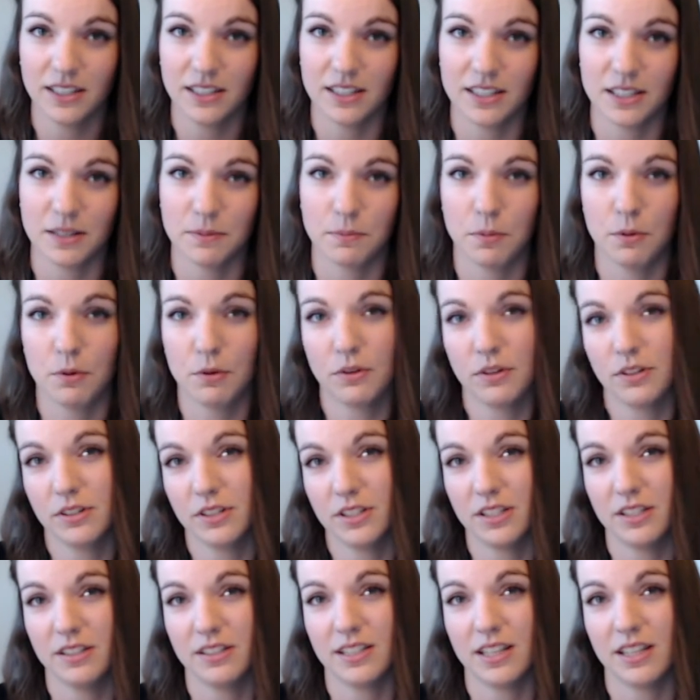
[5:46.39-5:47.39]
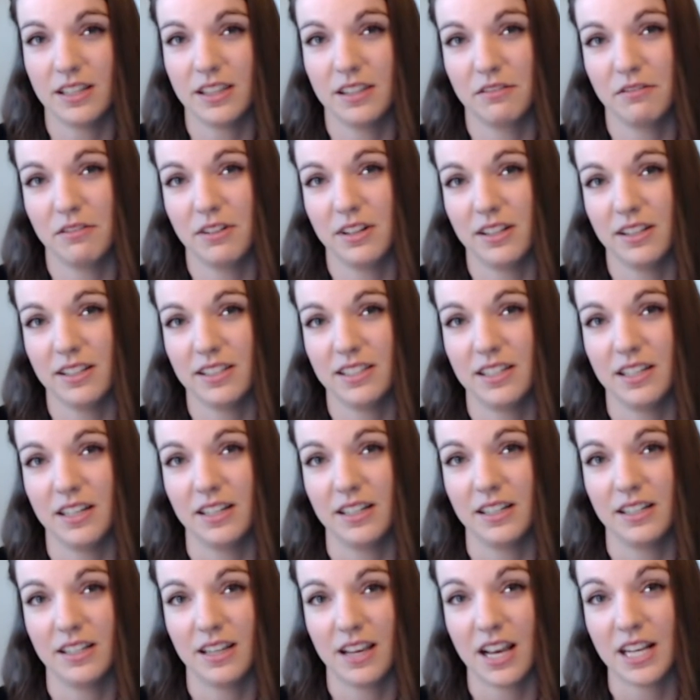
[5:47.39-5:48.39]
it's important to set the
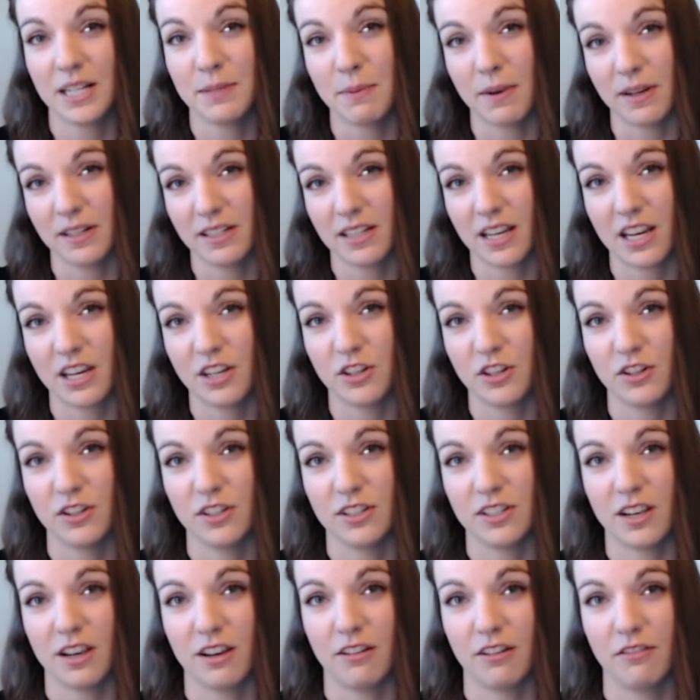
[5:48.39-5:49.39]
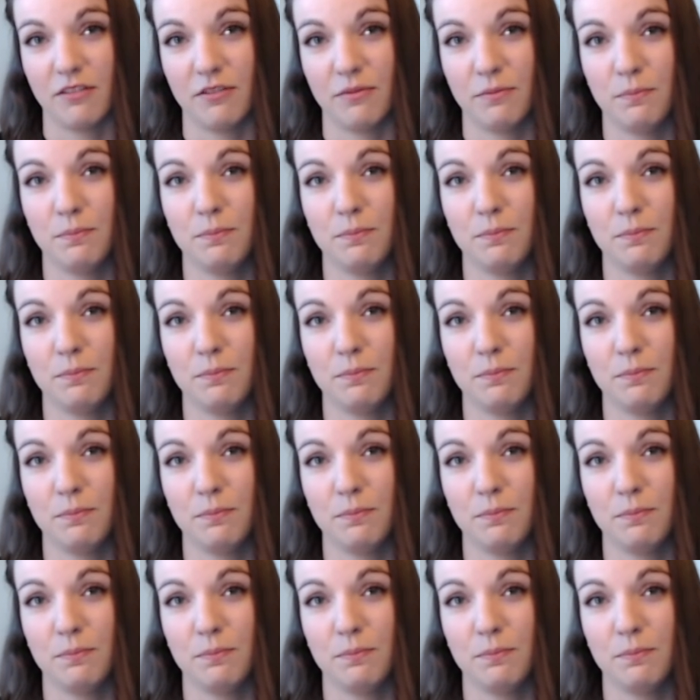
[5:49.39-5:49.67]
realistic expectations of